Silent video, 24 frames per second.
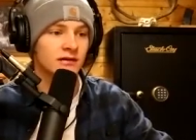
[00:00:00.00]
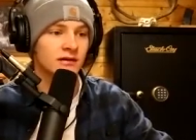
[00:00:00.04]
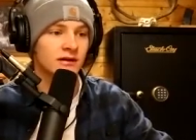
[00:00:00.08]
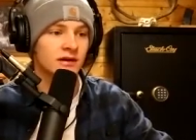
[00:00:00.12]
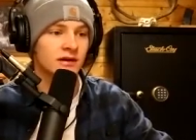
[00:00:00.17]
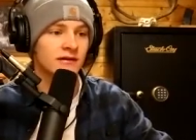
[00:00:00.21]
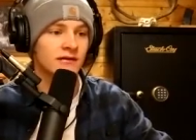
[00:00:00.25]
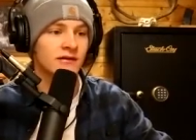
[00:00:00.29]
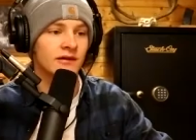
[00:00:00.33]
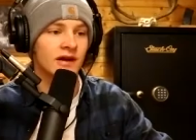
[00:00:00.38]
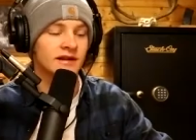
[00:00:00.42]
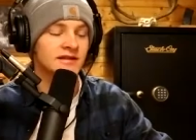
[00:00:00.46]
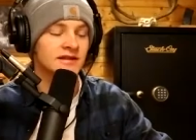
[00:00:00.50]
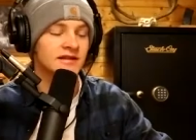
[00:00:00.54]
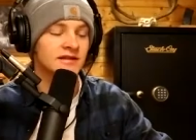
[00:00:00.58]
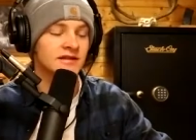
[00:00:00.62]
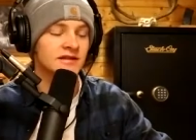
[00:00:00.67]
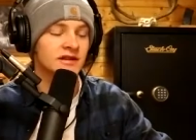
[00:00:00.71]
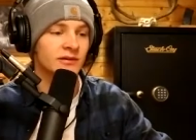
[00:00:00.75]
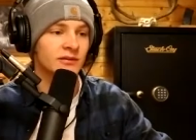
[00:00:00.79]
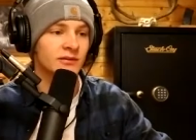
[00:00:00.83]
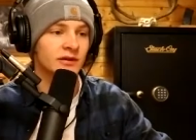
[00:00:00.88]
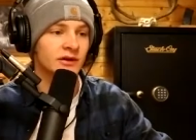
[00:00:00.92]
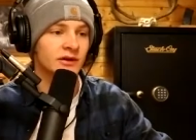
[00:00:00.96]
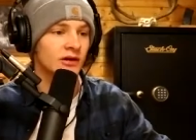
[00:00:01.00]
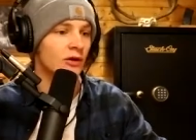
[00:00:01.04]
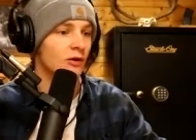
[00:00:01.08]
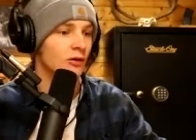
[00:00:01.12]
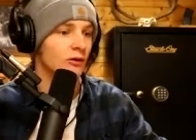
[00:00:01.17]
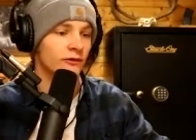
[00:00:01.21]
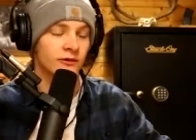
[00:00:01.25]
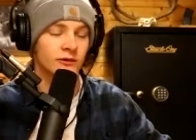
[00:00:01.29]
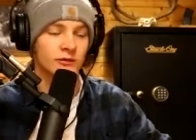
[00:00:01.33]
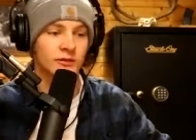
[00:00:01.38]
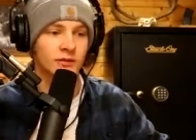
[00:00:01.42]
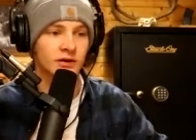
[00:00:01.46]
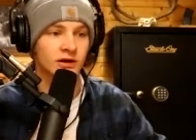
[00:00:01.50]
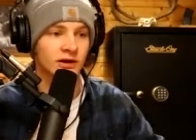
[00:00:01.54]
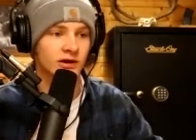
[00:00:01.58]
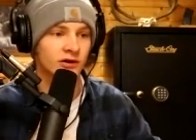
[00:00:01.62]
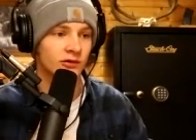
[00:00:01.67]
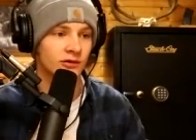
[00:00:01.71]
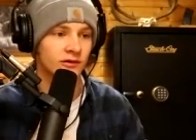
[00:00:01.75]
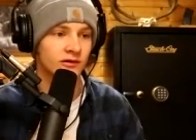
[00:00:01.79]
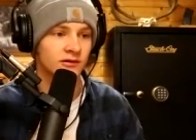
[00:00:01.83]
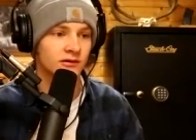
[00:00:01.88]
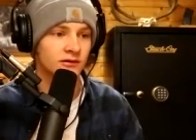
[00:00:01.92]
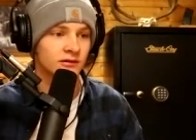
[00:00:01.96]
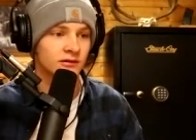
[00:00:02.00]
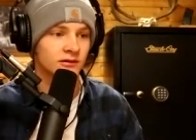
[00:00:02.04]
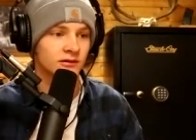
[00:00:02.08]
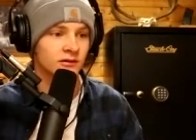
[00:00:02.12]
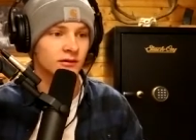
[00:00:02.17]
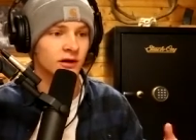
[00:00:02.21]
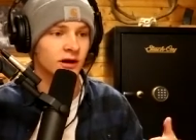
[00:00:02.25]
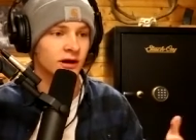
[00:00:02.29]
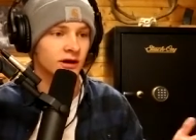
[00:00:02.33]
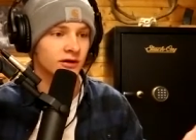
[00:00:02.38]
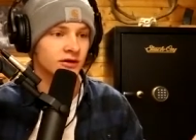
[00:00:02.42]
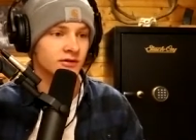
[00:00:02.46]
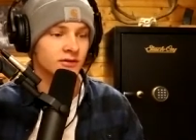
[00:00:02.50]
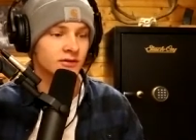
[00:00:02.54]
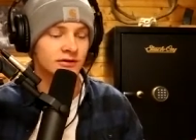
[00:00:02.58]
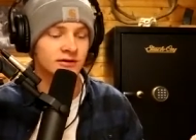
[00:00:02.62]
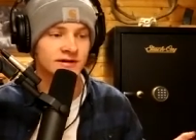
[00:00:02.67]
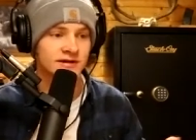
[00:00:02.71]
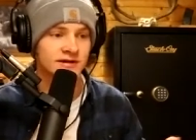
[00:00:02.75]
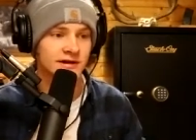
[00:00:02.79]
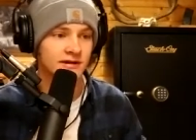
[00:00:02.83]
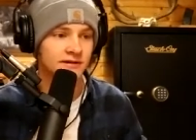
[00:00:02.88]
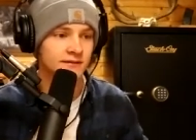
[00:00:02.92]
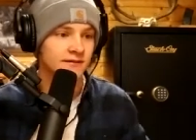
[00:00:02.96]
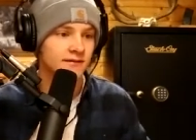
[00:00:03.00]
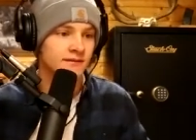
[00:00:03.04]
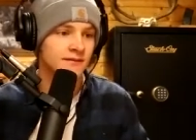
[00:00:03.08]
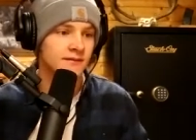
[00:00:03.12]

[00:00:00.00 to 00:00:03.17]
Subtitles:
invest in something, go for Bitcoin 100%?